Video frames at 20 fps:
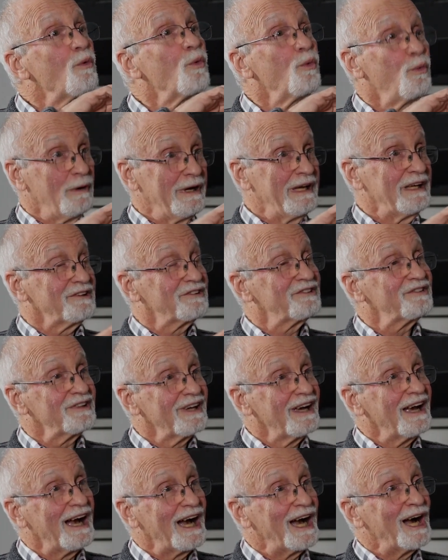
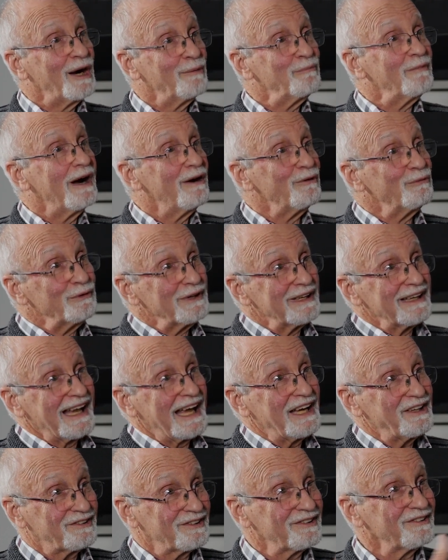which
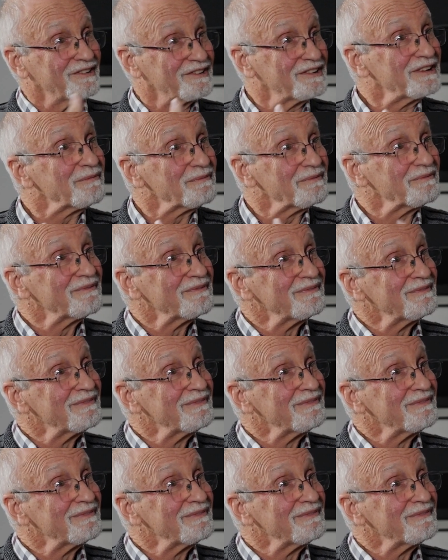relationship